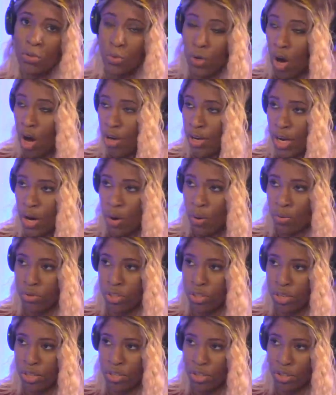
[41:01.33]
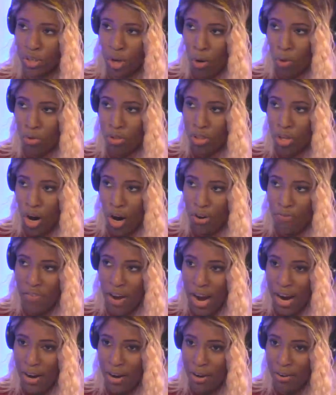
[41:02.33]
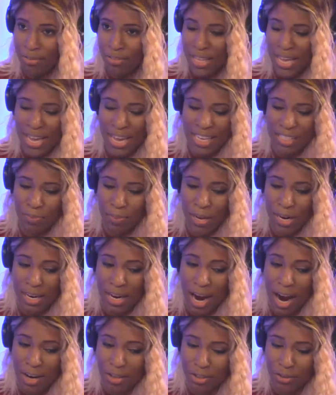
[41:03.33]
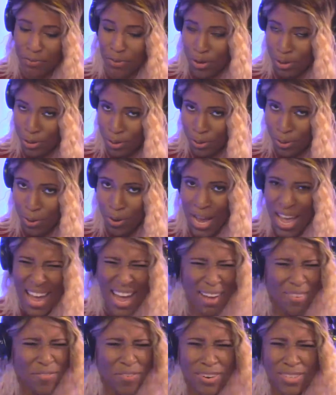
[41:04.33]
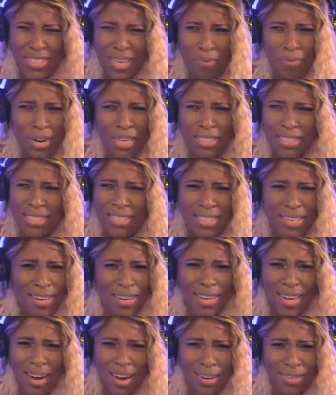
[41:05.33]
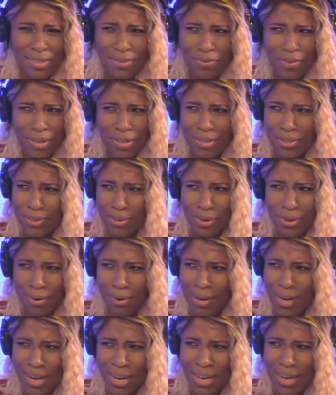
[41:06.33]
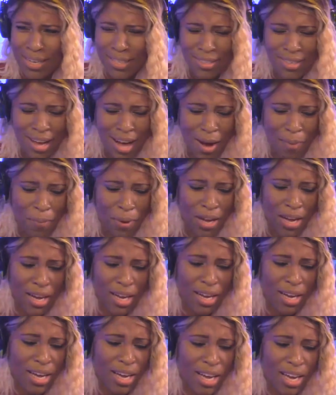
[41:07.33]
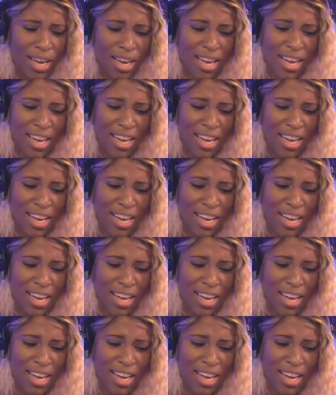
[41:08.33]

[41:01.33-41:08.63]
we all know the Starfire thing has been a controversial, and for some reason still a controversial topic. Starfire is an